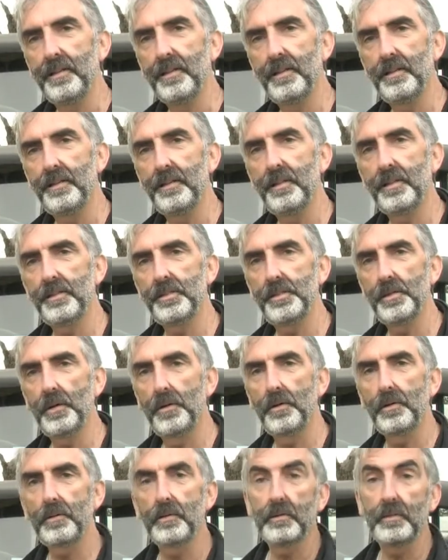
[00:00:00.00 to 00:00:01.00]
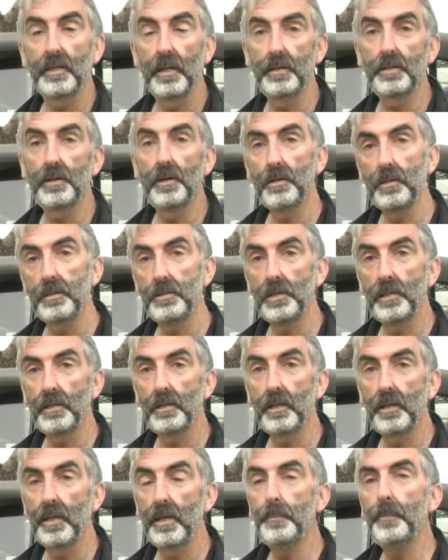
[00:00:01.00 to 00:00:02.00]
Uh, historical technology
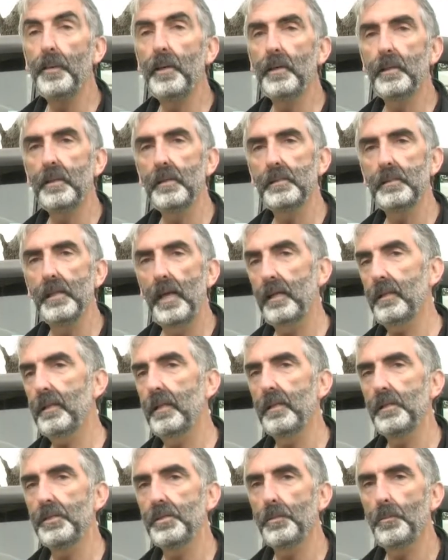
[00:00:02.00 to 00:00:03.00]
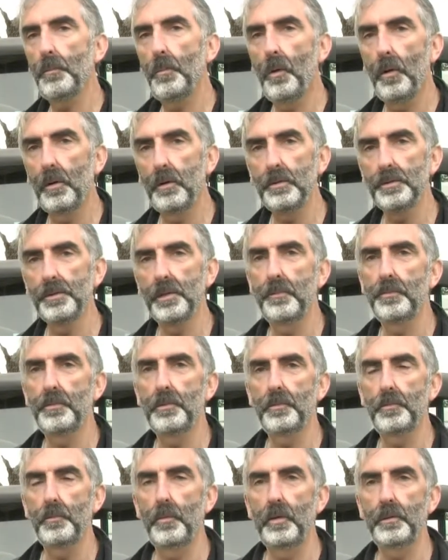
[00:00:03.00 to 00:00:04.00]
and keeping it exactly as it was. I'm
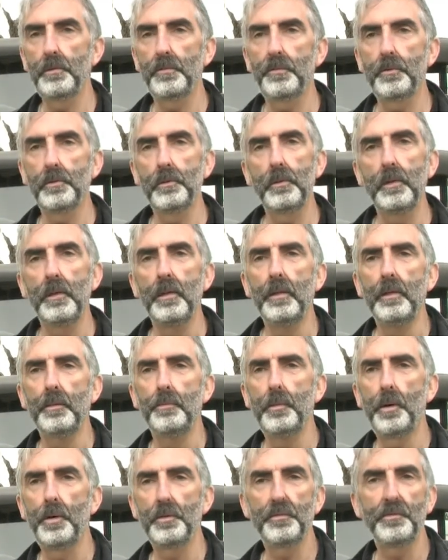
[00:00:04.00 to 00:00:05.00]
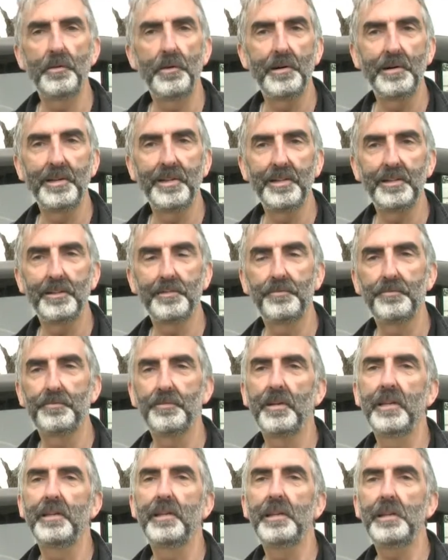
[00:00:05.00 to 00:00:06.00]
not one for modifying it
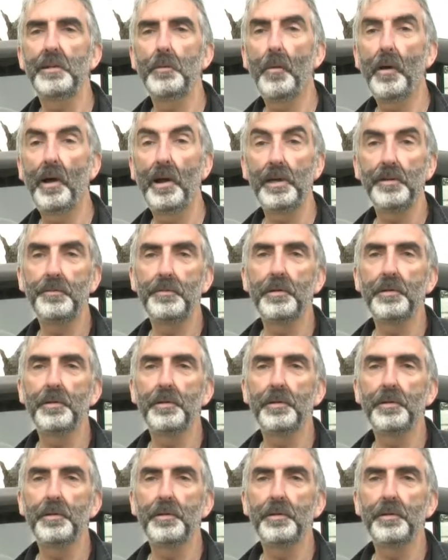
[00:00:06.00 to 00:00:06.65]
in any way if you